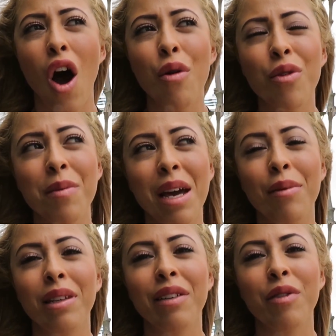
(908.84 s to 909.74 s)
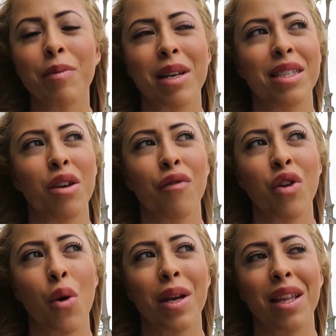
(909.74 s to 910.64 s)
I wouldn't be able to live with myself
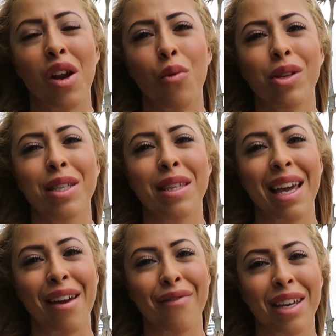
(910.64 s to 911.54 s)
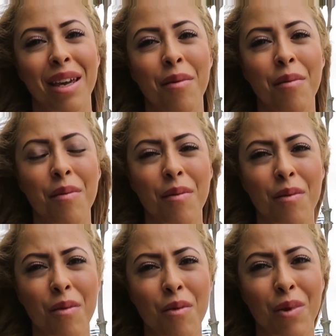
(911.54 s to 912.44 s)
knowing that I wasn't there for him
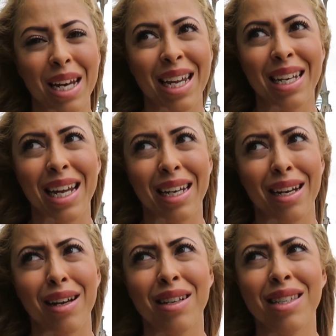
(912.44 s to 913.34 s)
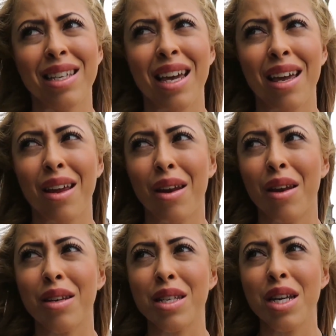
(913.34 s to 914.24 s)
when he needed us,
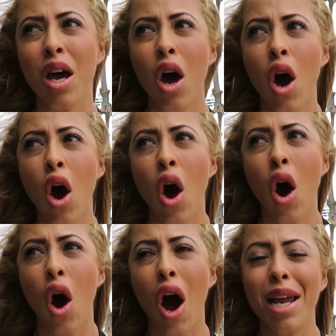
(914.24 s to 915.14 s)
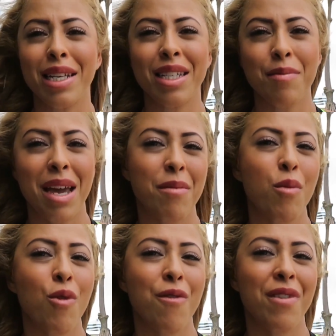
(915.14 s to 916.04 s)
and I need to make
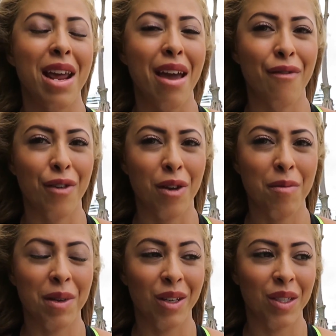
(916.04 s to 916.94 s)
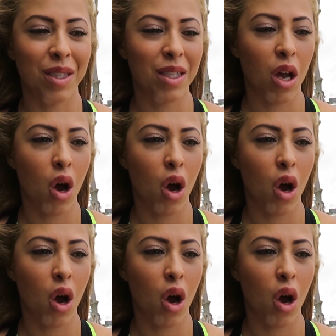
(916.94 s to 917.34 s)
more of an effort, because